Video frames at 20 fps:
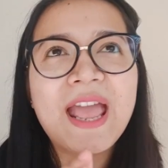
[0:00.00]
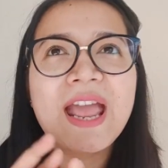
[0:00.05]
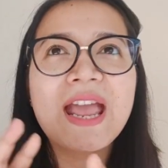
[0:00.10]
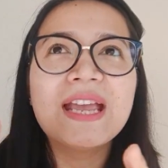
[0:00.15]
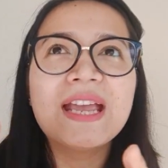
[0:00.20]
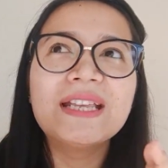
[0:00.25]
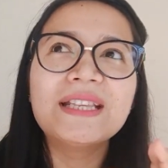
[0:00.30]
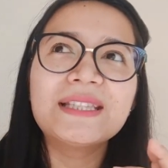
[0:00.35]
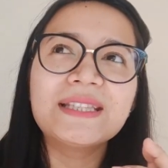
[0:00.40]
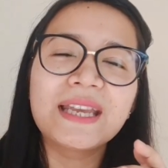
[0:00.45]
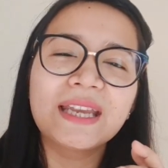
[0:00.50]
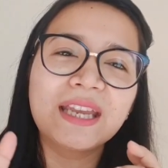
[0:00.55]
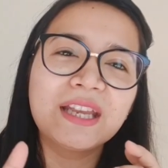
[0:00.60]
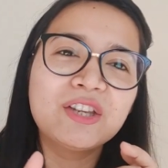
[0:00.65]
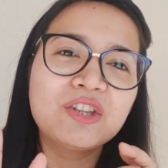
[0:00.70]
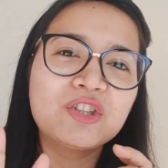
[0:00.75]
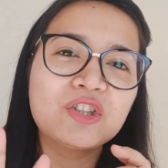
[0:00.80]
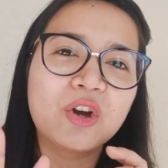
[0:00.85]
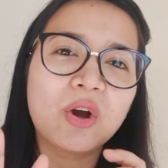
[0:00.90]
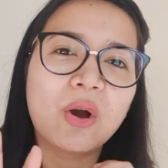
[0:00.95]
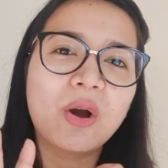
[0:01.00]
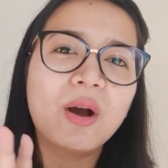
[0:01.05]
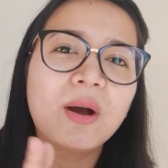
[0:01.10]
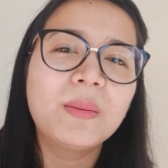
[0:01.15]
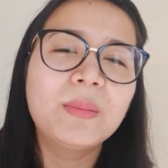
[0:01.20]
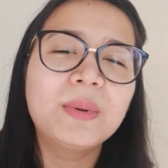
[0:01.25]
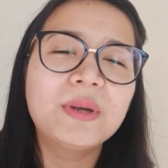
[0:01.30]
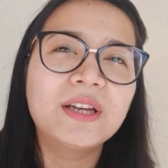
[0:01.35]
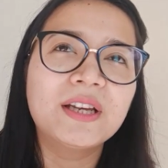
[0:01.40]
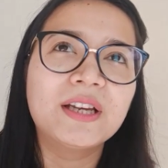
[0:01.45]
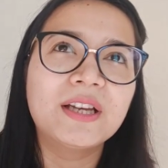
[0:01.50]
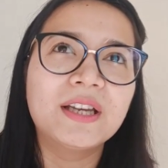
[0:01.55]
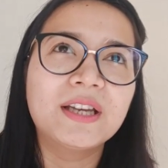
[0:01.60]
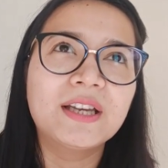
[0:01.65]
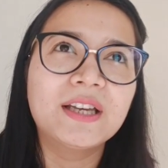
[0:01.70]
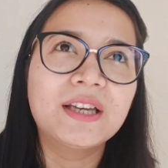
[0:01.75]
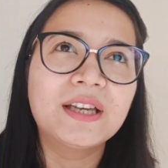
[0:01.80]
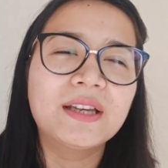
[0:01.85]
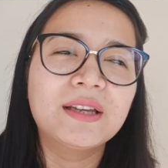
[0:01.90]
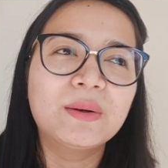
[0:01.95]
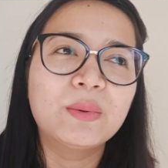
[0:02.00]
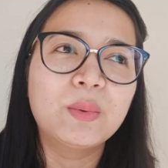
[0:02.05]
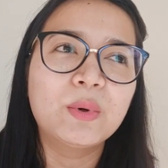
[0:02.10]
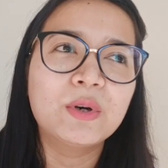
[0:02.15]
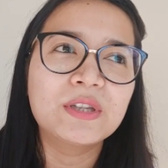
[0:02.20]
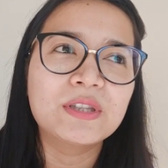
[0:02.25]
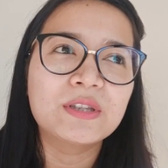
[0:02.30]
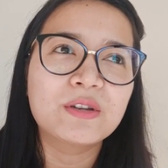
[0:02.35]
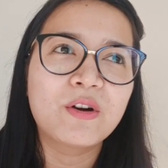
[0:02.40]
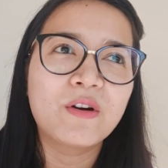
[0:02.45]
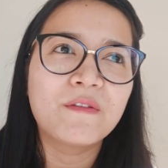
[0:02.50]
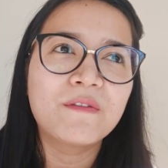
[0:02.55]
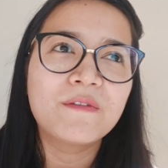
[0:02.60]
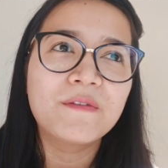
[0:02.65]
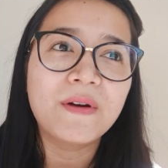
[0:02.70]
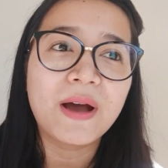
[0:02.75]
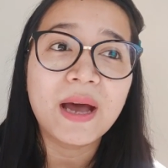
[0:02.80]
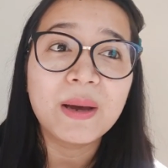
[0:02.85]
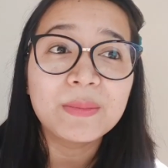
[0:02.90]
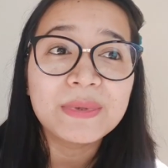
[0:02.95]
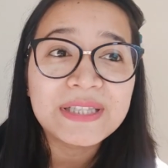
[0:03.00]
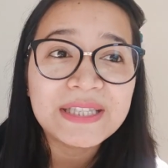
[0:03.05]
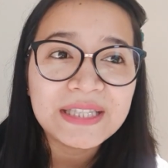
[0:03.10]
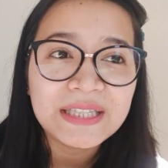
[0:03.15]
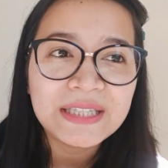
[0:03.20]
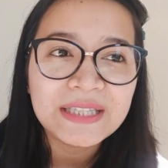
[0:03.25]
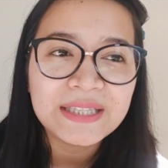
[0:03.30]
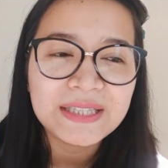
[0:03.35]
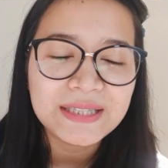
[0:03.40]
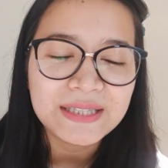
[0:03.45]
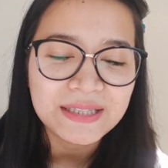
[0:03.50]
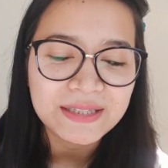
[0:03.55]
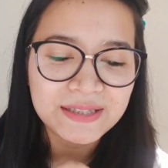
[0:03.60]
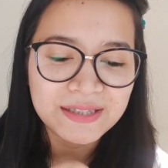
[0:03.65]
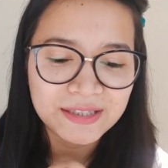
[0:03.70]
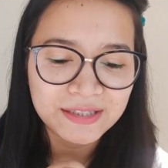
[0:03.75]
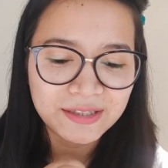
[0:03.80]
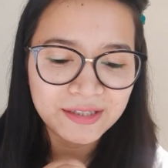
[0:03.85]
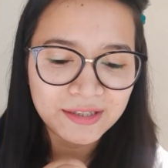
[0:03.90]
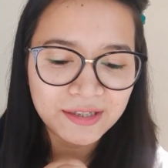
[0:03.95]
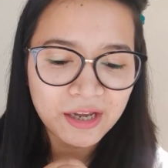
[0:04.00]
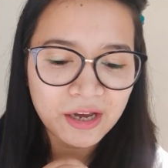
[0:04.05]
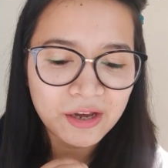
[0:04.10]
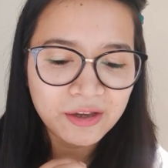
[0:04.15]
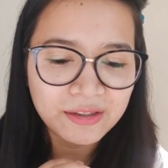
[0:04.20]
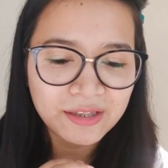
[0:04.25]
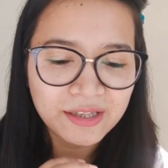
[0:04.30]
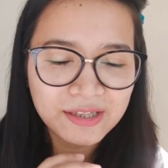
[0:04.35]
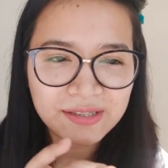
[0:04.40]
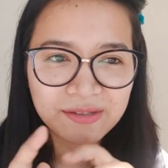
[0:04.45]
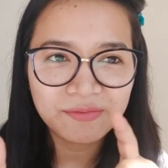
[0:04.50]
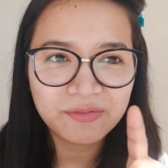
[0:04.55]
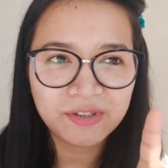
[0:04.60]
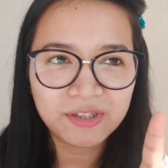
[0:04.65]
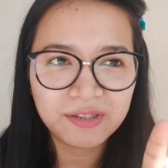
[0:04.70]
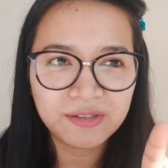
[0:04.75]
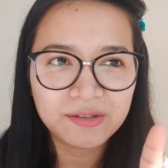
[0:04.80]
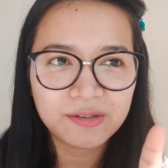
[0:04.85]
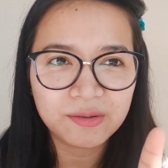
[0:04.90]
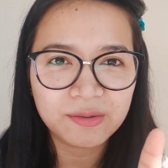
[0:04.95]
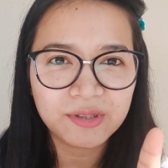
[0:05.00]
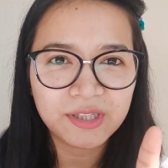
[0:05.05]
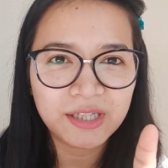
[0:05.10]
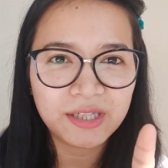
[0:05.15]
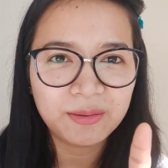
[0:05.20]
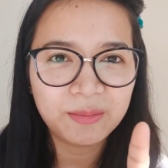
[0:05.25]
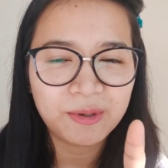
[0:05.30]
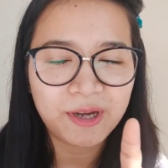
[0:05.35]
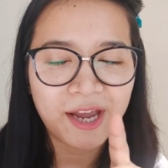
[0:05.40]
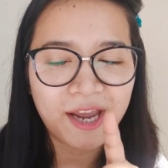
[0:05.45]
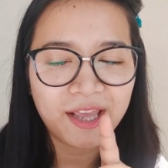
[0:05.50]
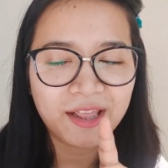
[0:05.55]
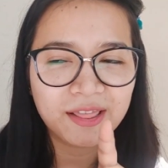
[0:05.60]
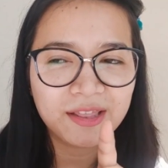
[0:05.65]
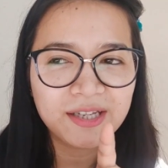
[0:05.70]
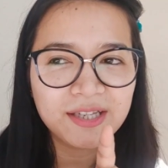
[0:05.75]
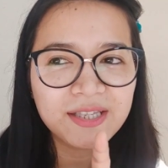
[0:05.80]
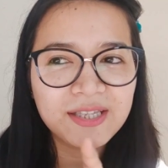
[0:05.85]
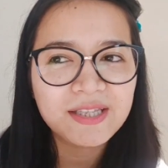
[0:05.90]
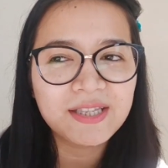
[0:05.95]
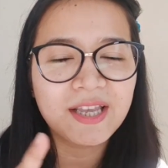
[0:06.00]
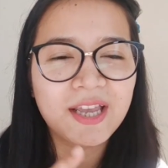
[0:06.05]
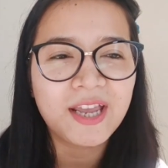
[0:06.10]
Second job was of pharmacy assistant. Now there's a funny story behind this.